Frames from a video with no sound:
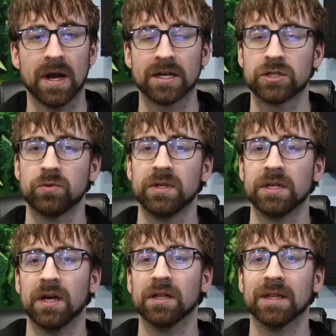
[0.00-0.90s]

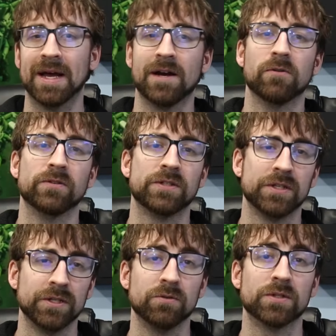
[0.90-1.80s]
actually allowed
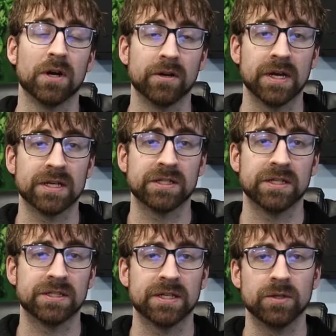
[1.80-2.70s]
to use art
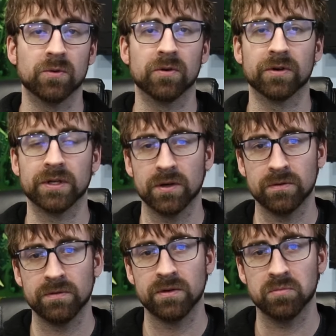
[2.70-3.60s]
assets that you already
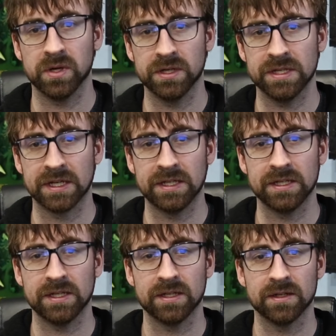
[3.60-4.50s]
own, but
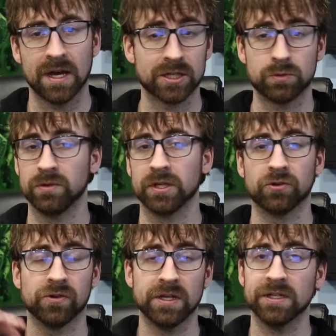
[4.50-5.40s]
Nikki actually
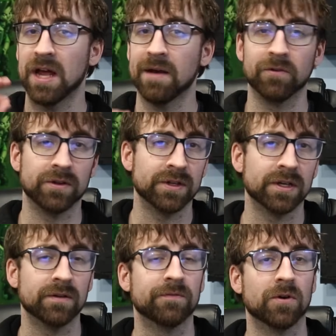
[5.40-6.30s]
created
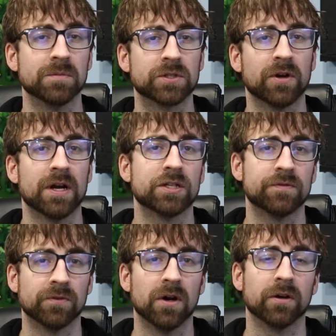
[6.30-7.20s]
everything from scratch
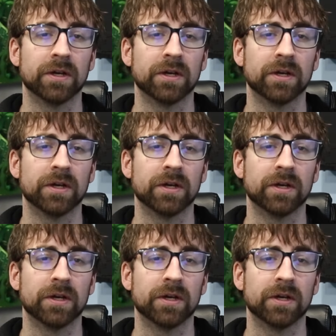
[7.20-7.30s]
for our